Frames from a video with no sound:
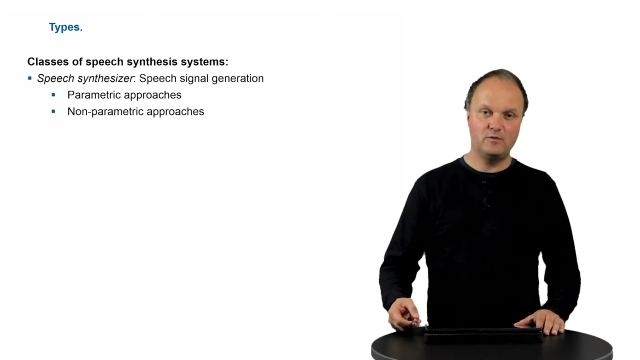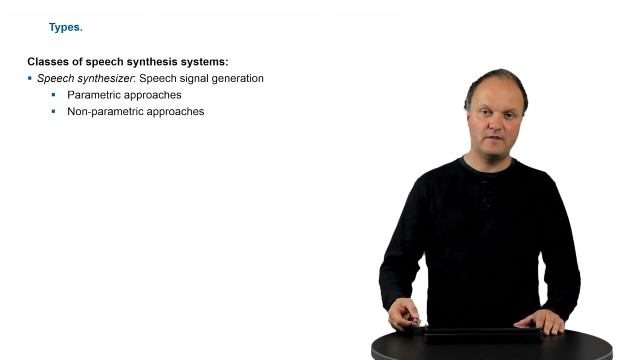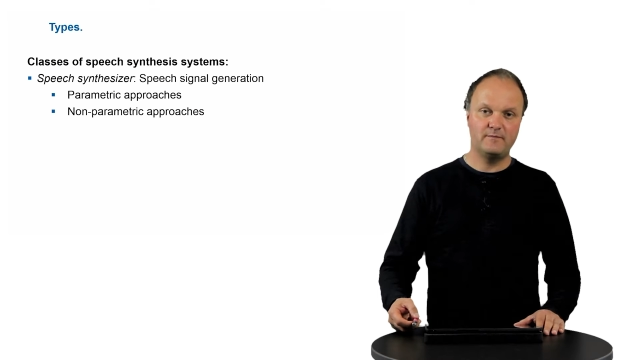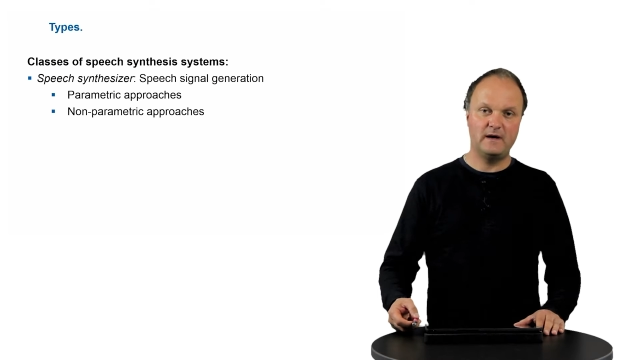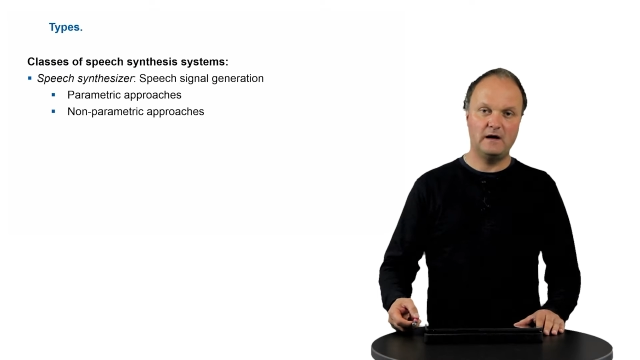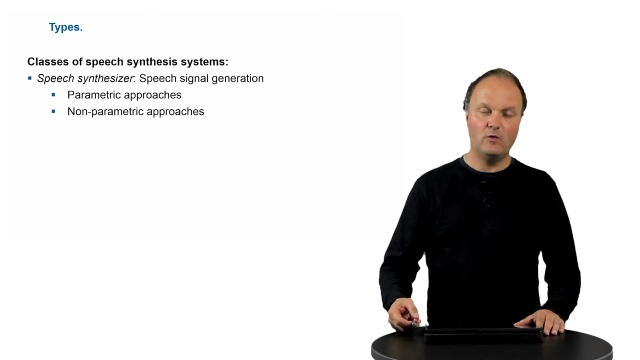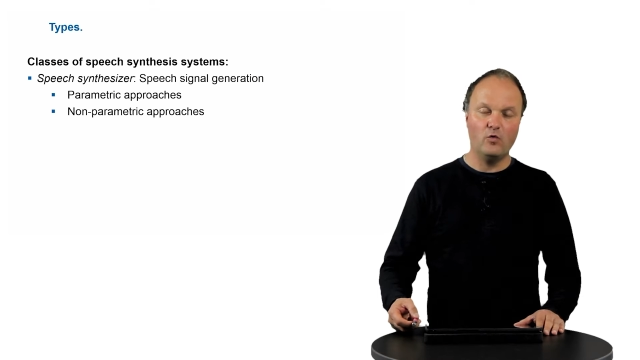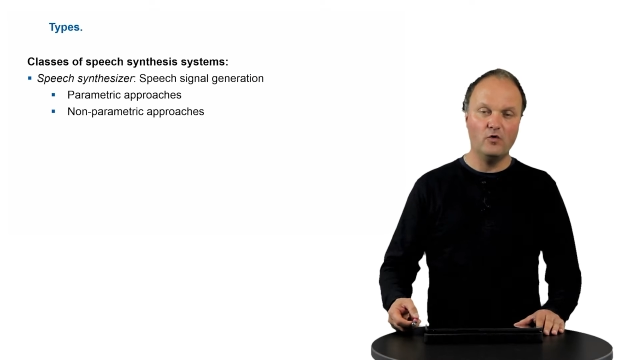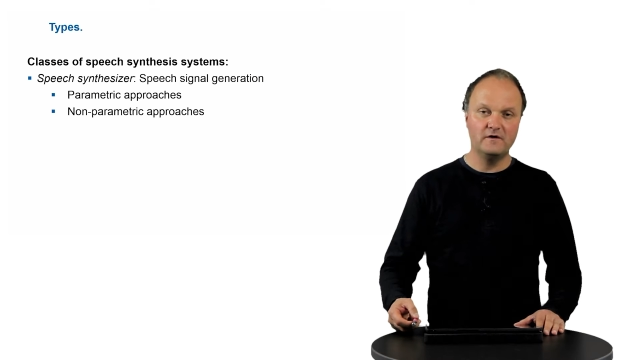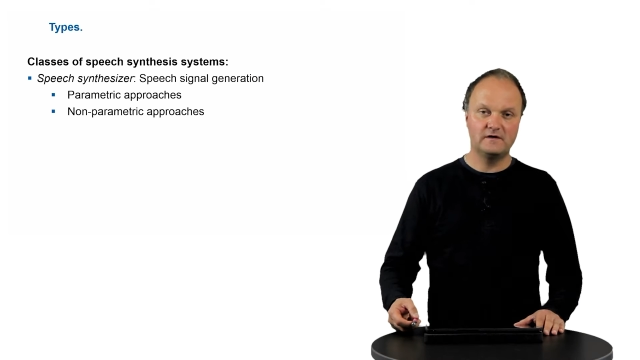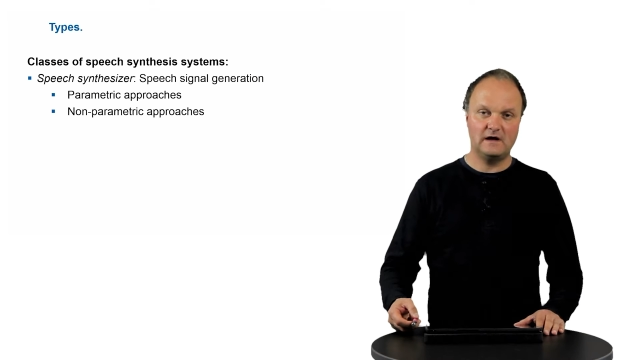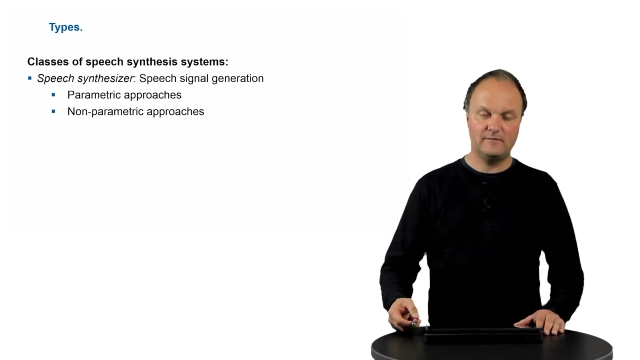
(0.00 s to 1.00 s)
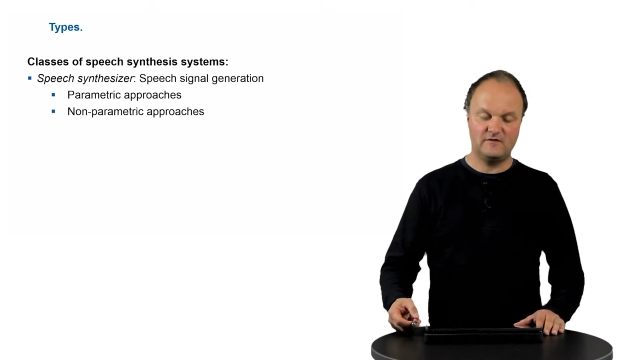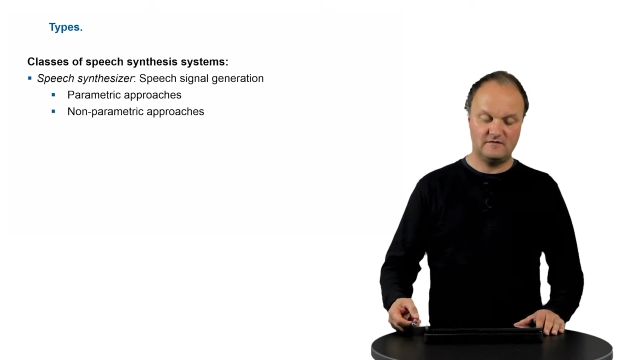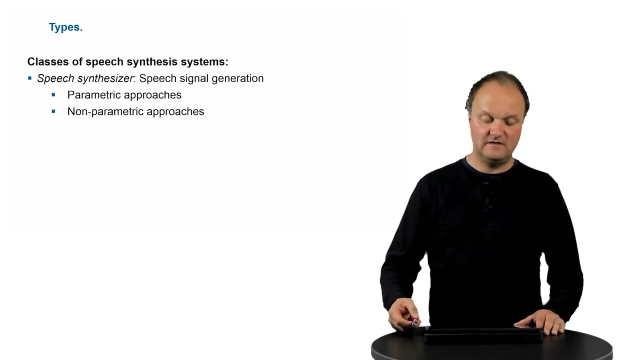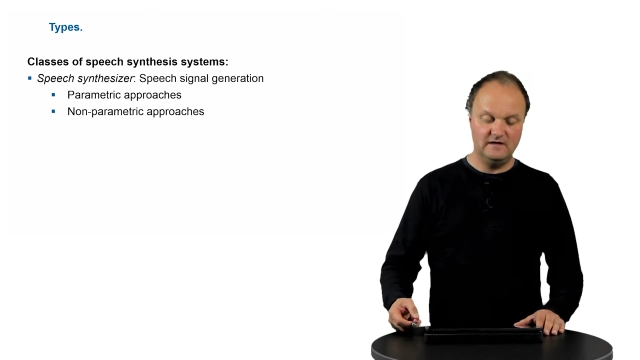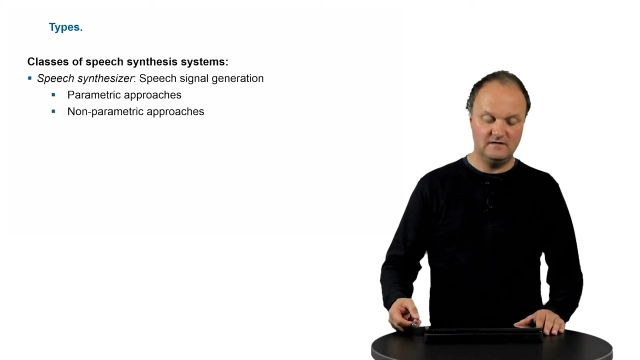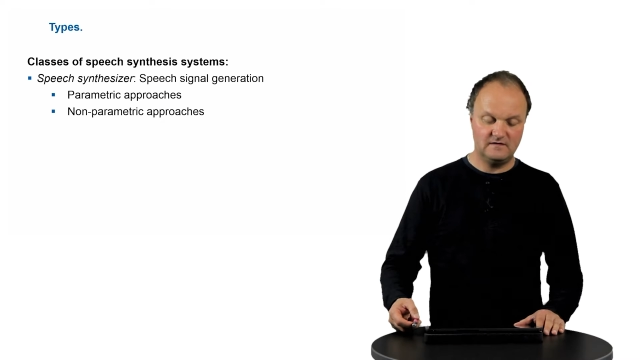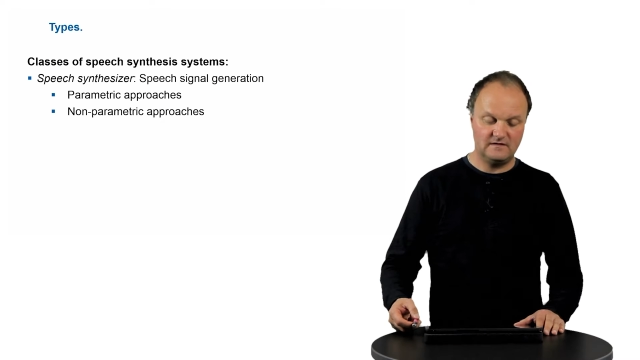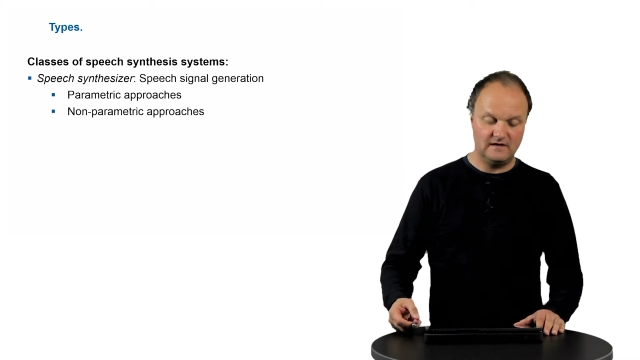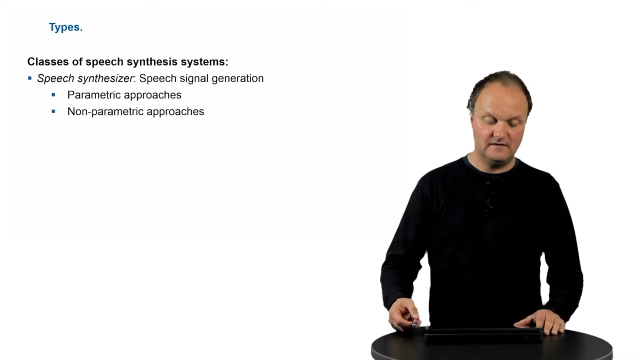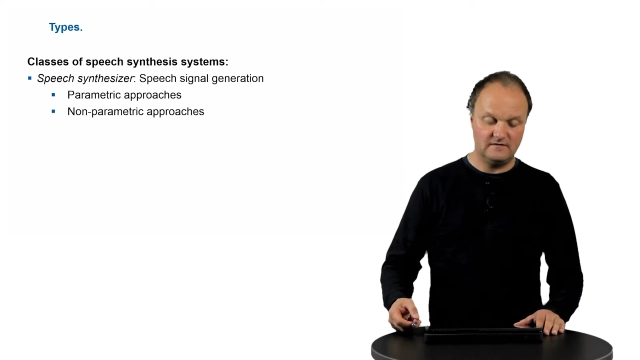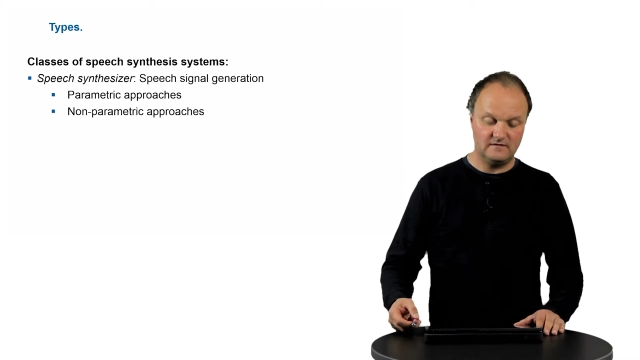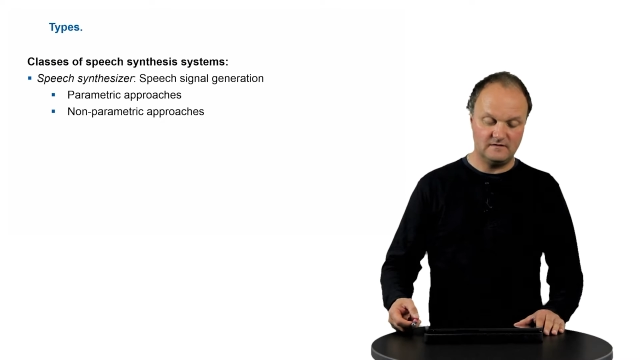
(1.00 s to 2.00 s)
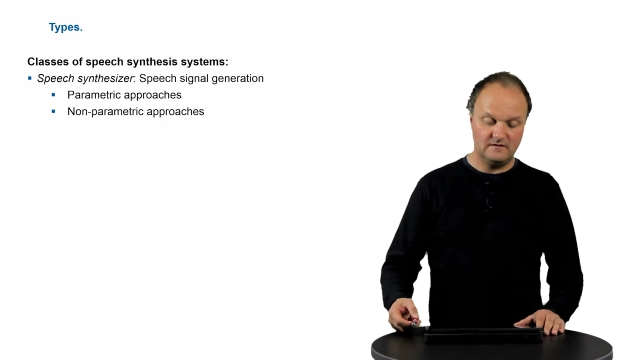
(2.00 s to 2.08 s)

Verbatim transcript: with by all types of synthesizers